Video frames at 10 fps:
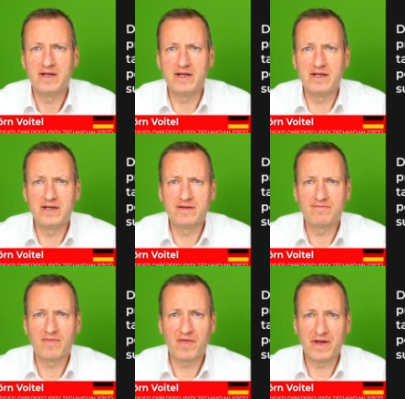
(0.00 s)

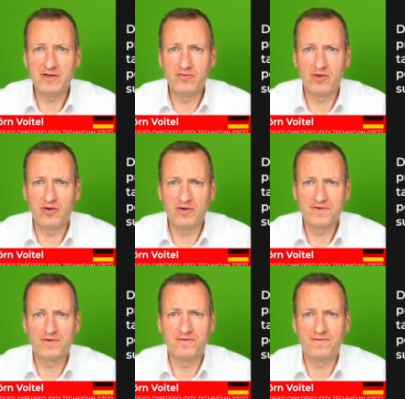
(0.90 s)
um, then you will
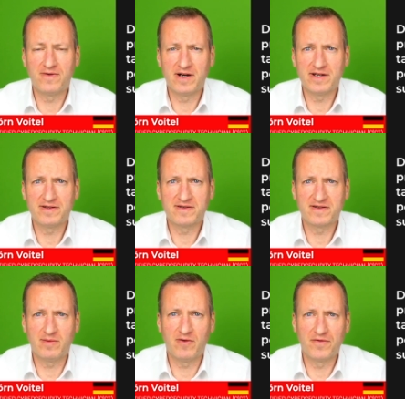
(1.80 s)
also find
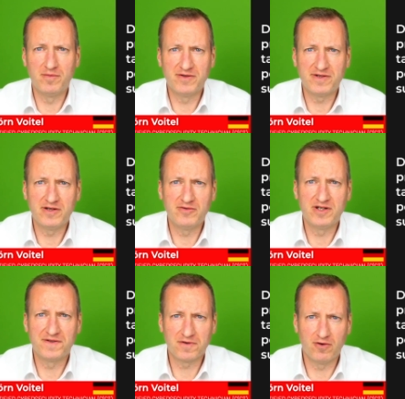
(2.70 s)
some of the
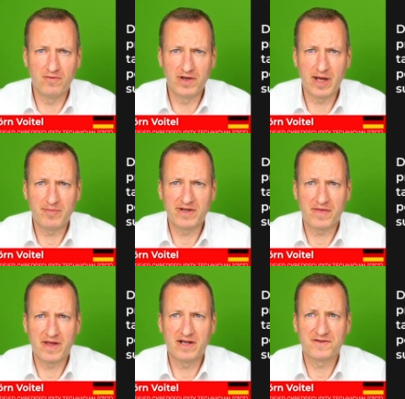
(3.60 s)
materials
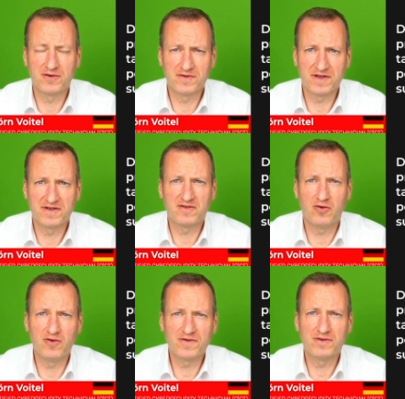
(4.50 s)
overlapping there. So this is
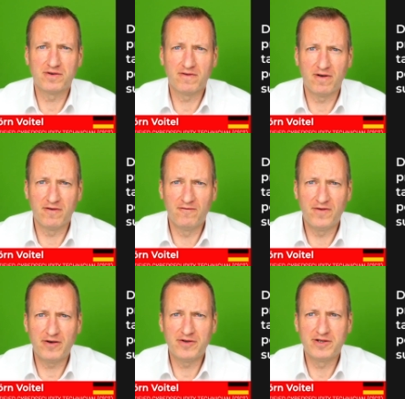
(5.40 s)
also a
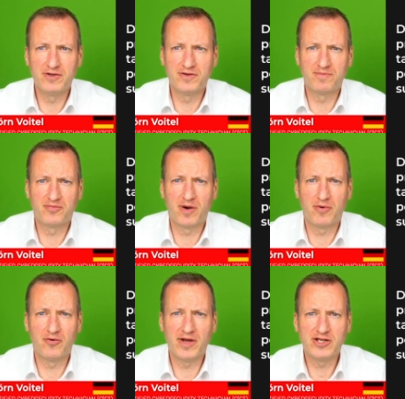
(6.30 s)
very good
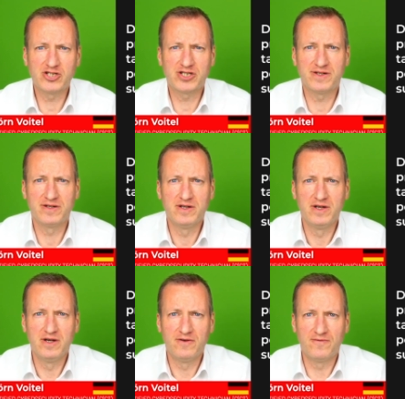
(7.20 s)
preparation
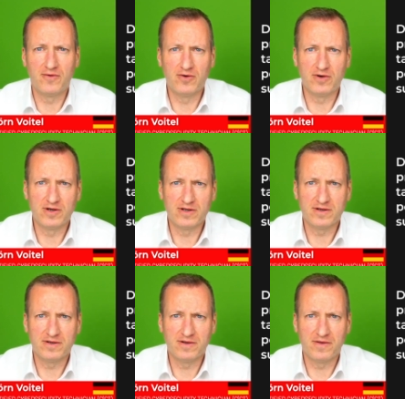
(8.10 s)
for
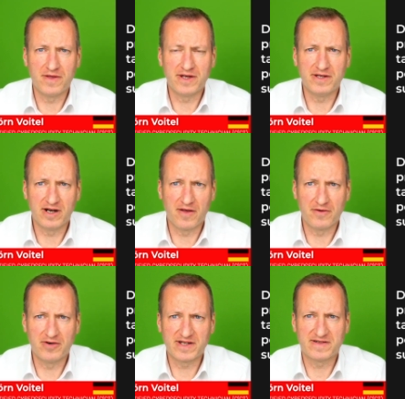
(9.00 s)
the
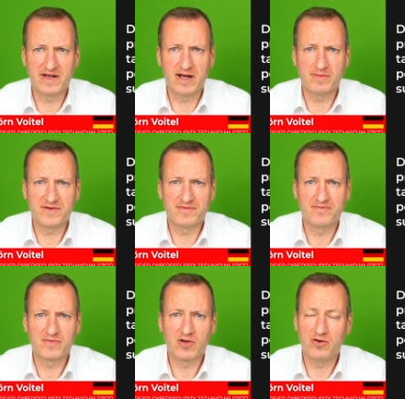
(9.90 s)
other exams.
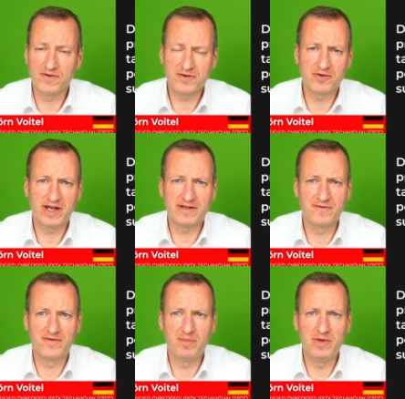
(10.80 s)
Also
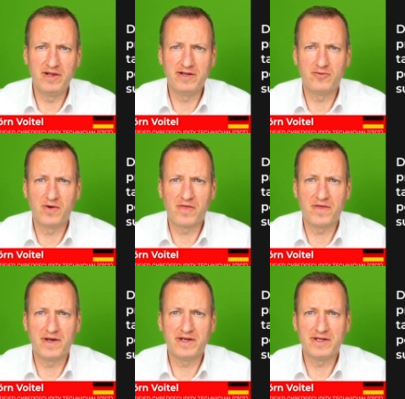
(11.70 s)
getting familiar with
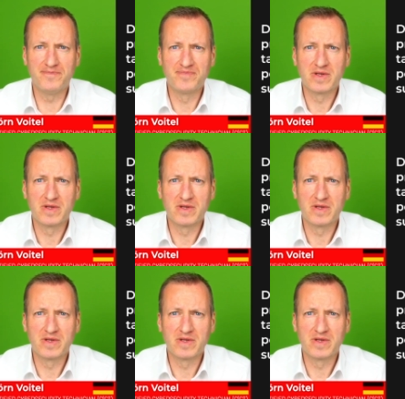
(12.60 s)
the